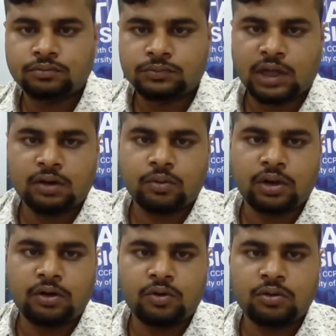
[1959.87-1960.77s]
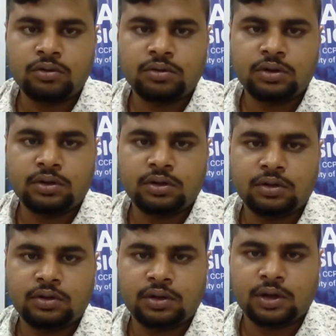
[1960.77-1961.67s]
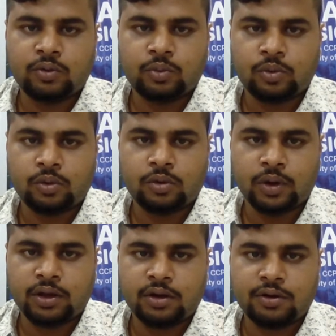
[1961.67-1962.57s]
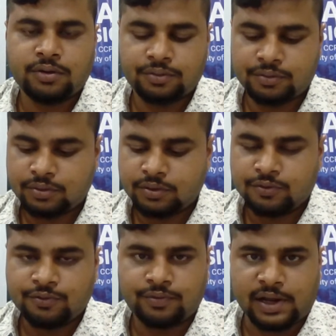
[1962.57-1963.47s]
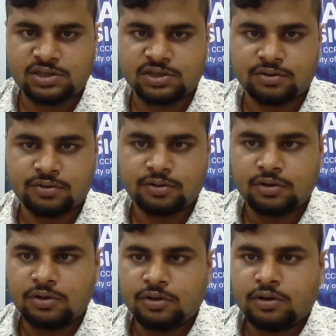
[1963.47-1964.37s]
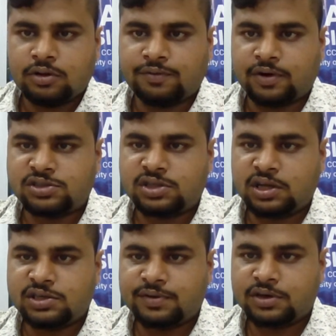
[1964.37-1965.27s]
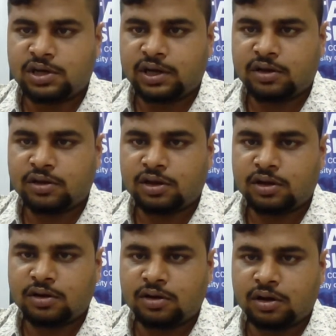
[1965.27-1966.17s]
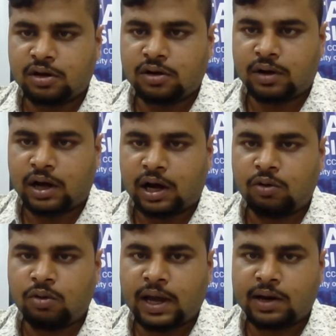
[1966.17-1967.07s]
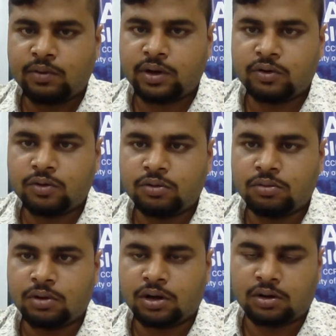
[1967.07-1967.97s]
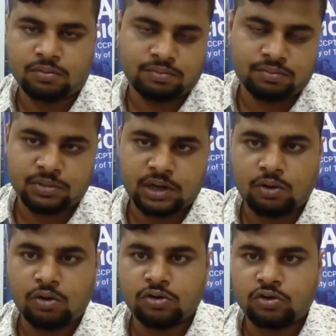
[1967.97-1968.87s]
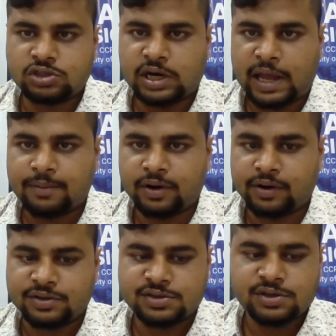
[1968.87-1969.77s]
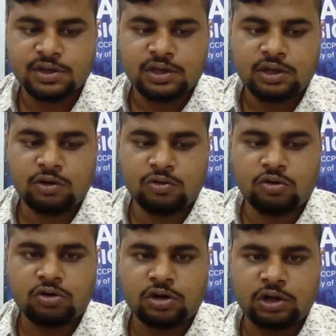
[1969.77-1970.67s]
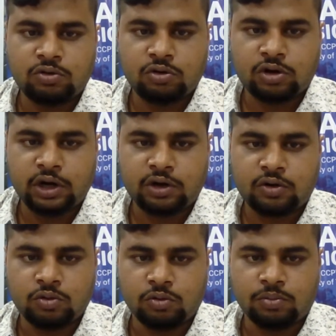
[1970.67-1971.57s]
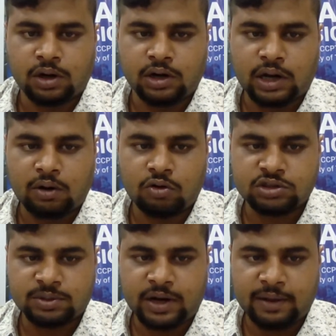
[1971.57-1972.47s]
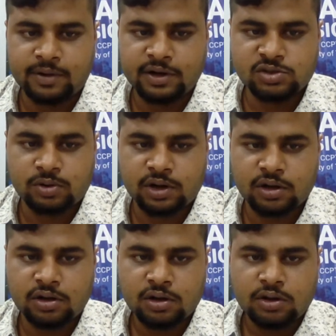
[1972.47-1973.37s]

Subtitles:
and we'll do a quick flashing. The first thing is first, like the how can we do download those libraries? You not need to download some libraries over here.